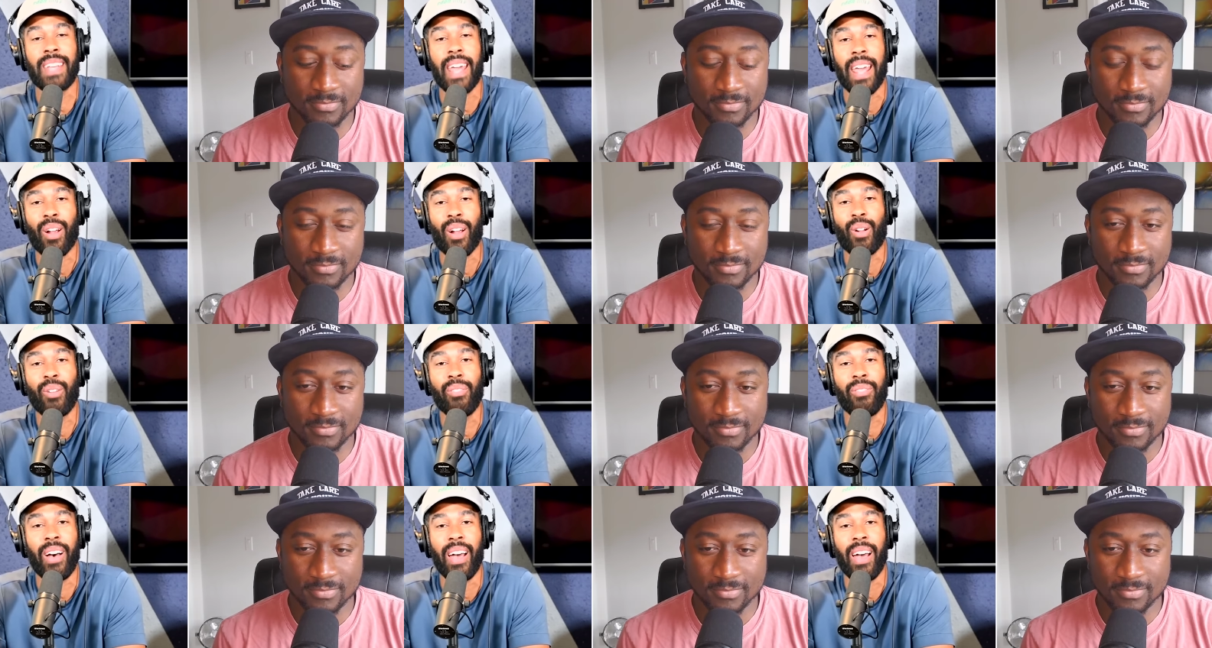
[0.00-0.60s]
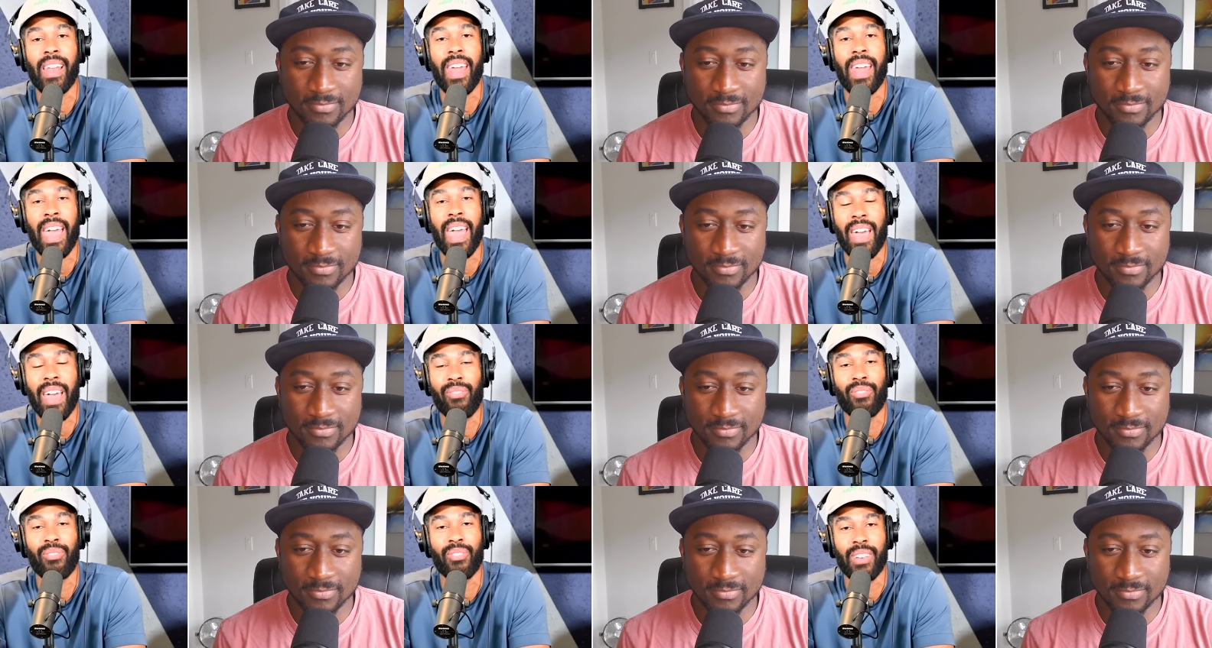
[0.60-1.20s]
Speaker 1: terrified
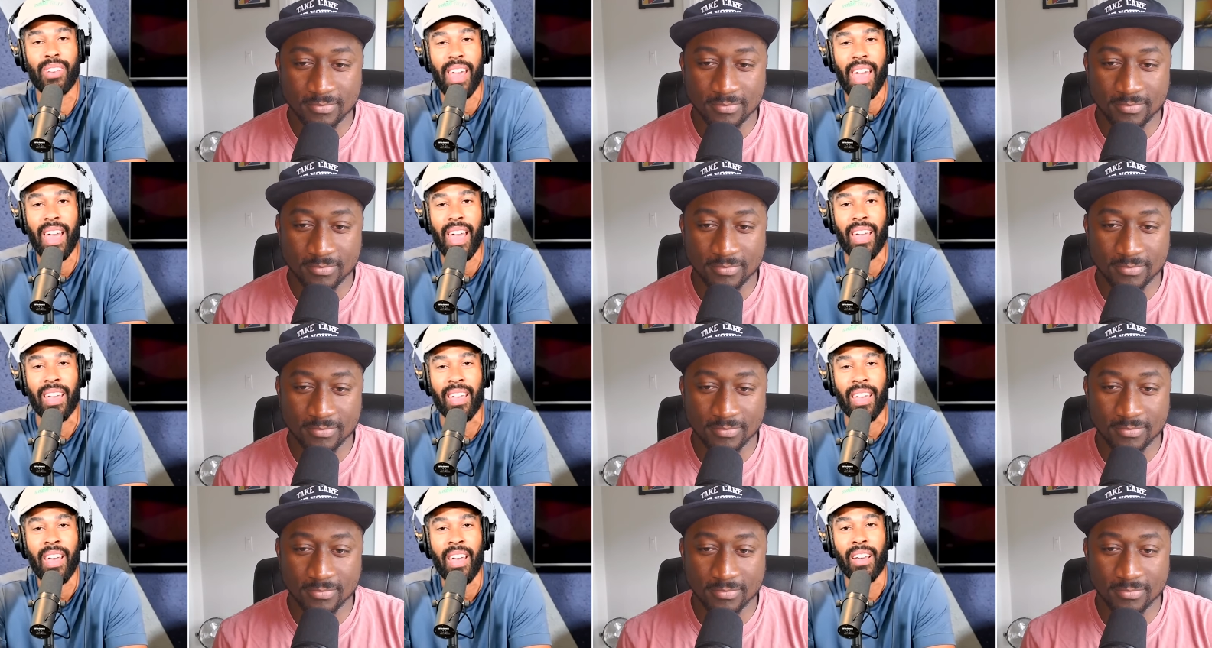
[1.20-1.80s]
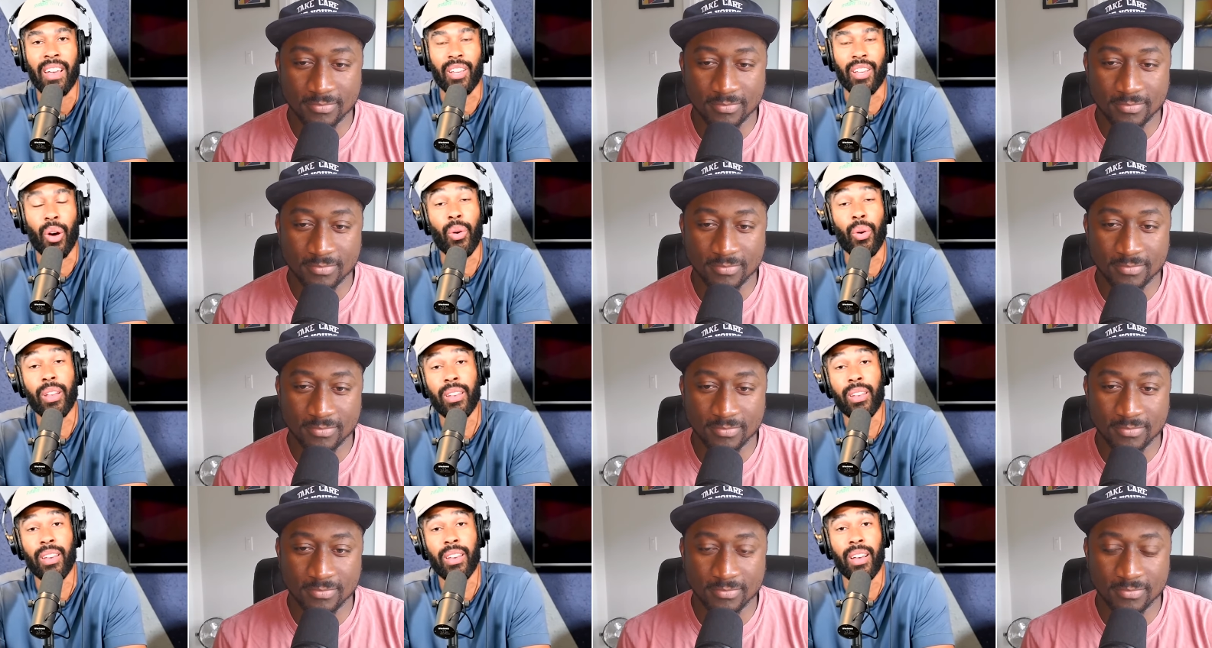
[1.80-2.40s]
every day
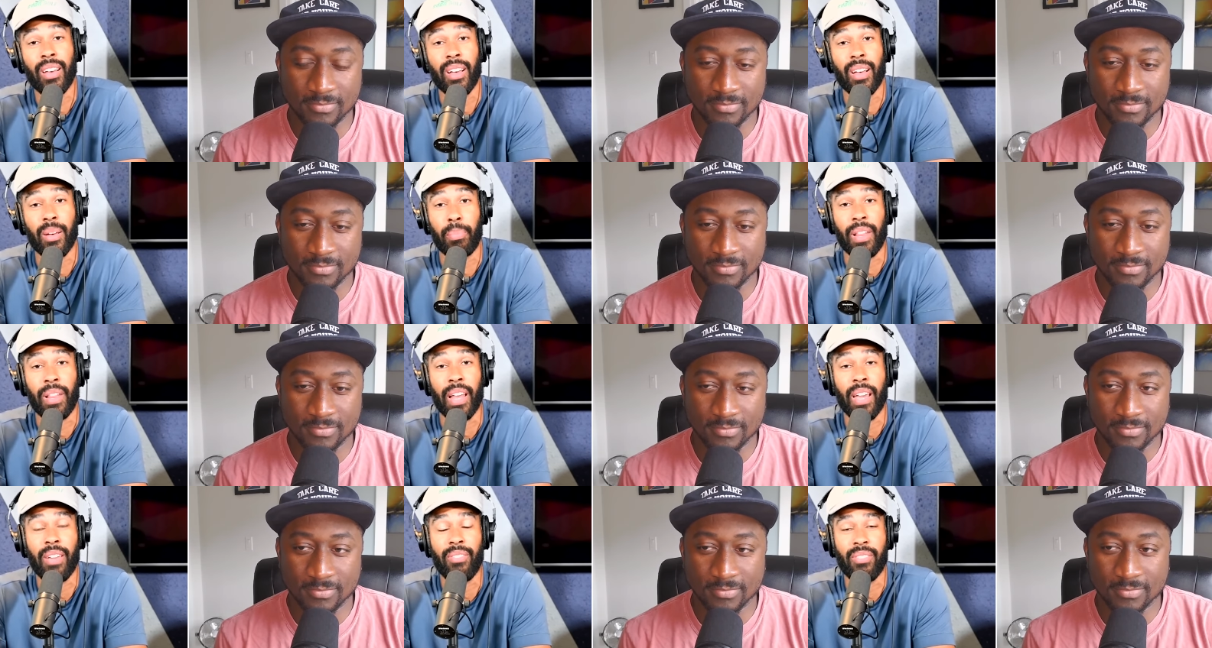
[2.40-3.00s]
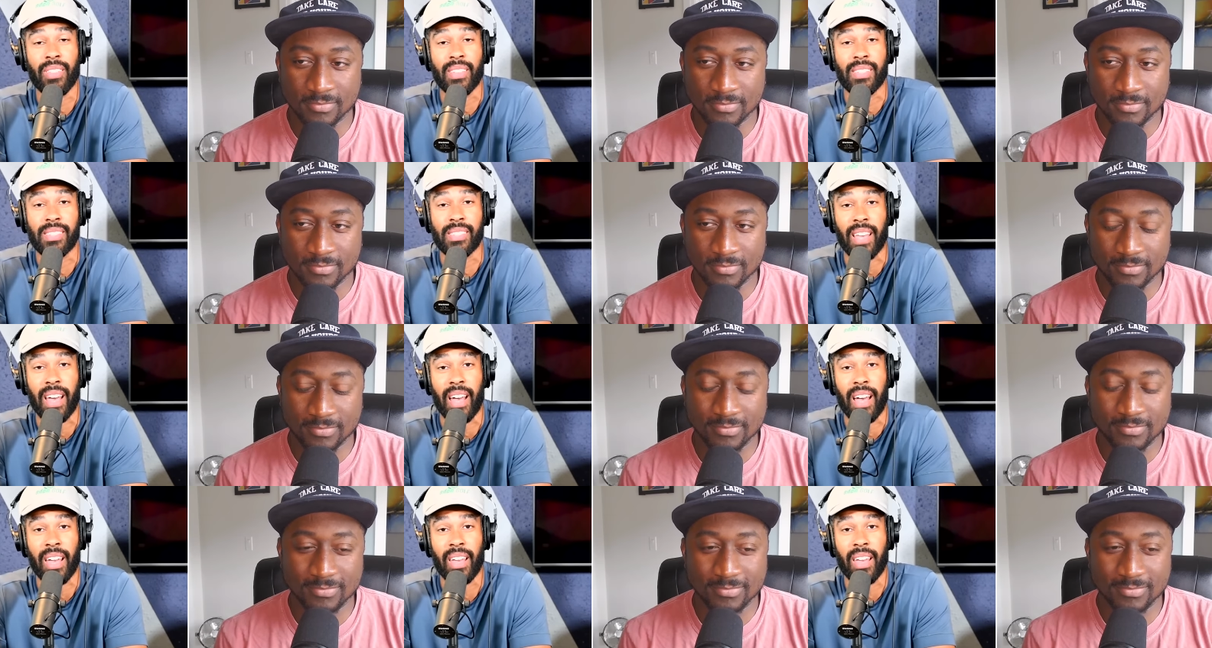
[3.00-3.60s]
going to play for this guy.